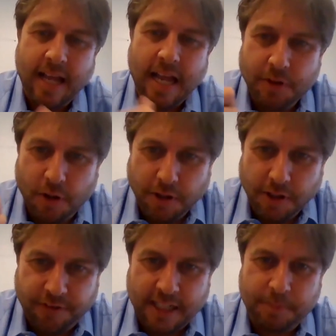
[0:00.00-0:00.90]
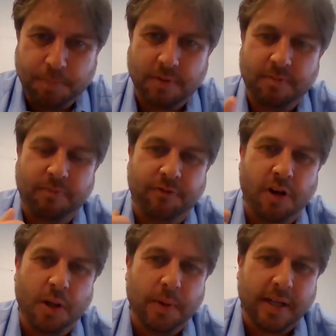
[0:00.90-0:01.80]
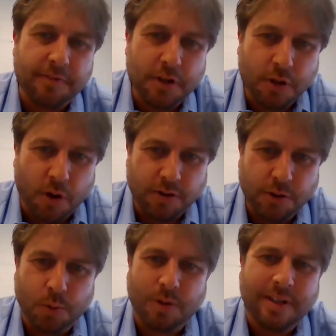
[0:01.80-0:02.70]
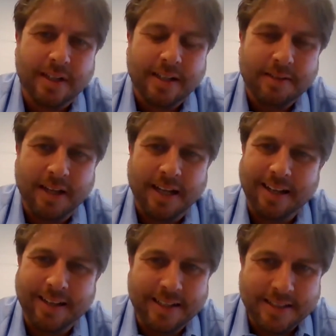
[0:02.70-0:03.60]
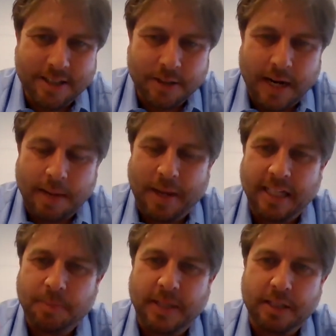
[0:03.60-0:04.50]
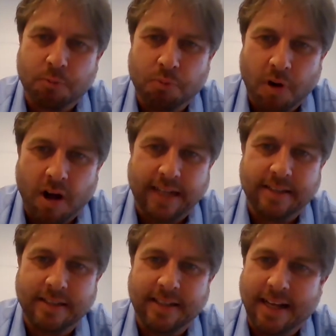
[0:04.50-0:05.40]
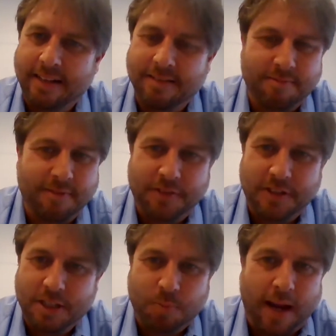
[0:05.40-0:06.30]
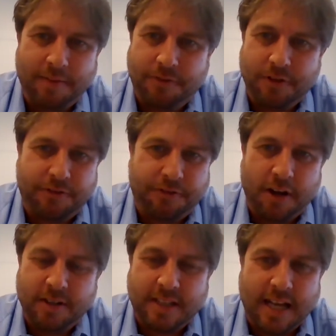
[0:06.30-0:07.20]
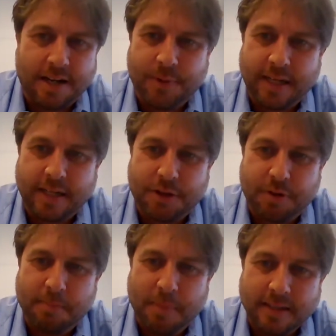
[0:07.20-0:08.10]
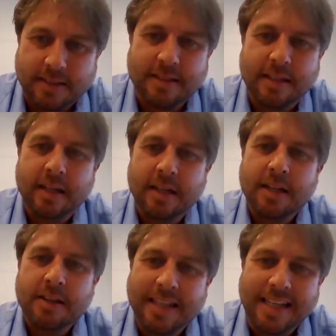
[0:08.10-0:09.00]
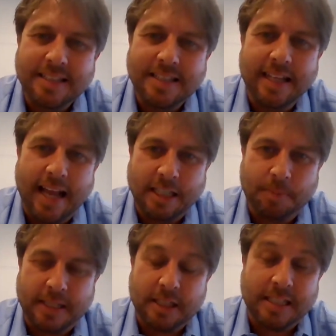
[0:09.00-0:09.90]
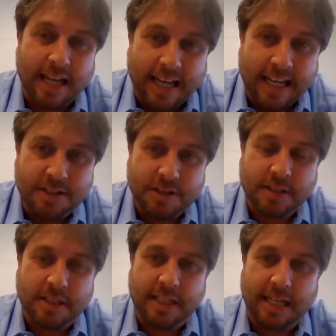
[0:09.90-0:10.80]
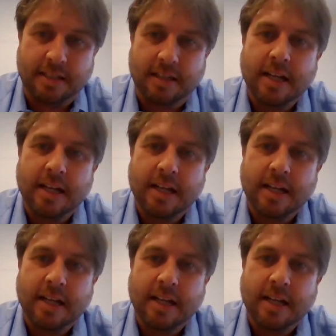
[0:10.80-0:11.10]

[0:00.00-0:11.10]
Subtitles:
Have you got your Facebook following? Have you got your Instagram aspects right? Now, if you're just waiting for the phone to start to ring in 3 months, these are the aspects that agents can get.